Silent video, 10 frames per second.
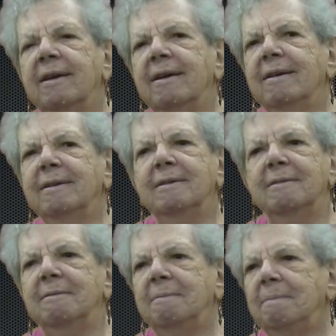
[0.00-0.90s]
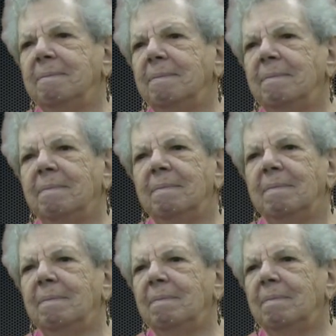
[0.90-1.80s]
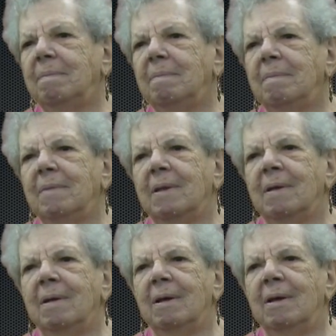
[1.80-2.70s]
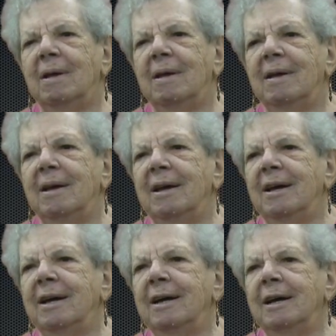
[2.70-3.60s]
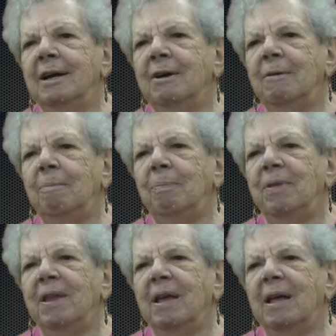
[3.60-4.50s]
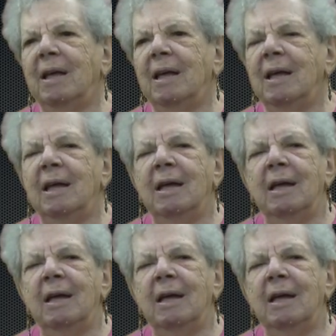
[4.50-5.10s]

What were holidays like on the route? Did you get any other gifts?